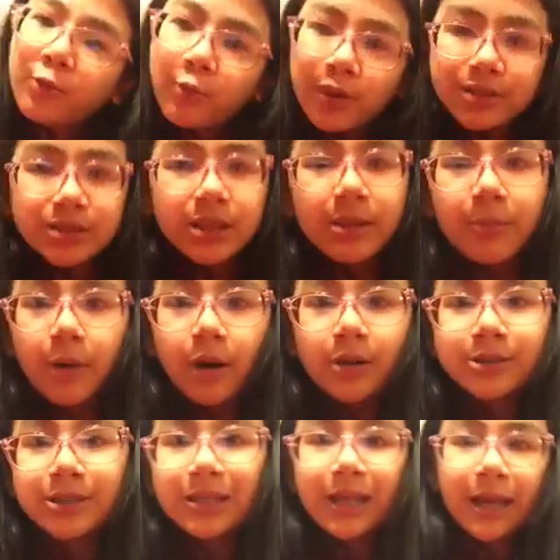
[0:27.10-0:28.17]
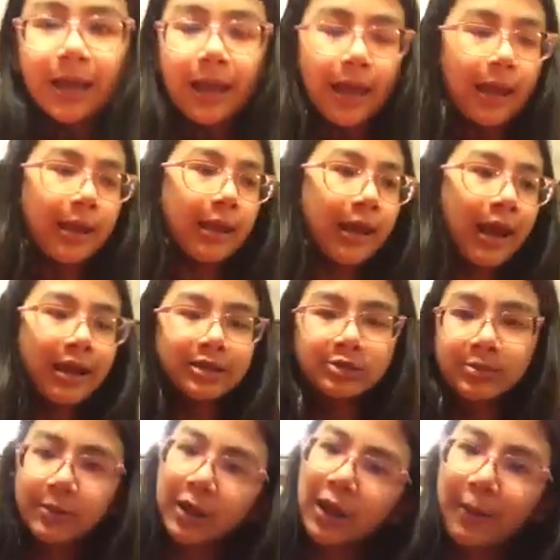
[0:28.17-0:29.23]
went to the mall today and I had a
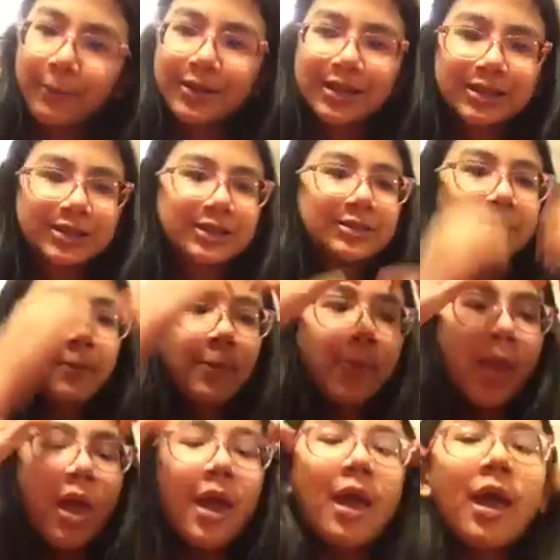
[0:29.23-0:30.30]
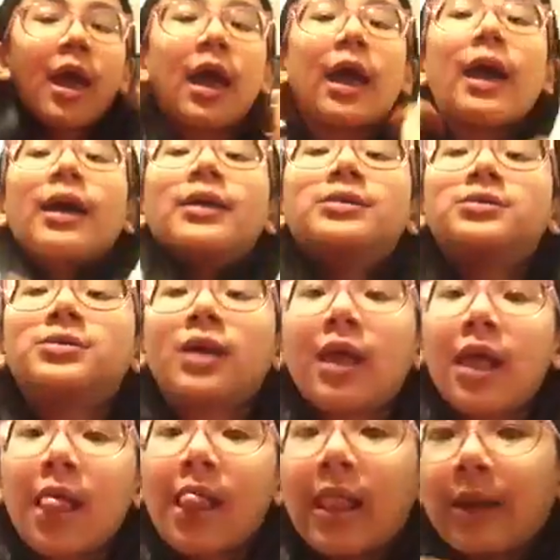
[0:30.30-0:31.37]
swimming competition, and
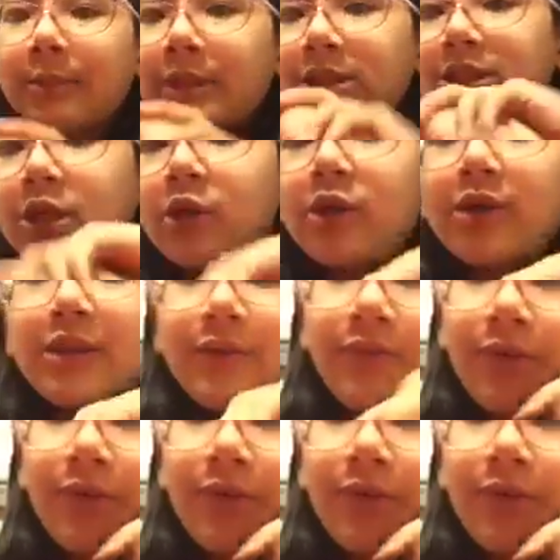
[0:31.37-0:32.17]
let me show you the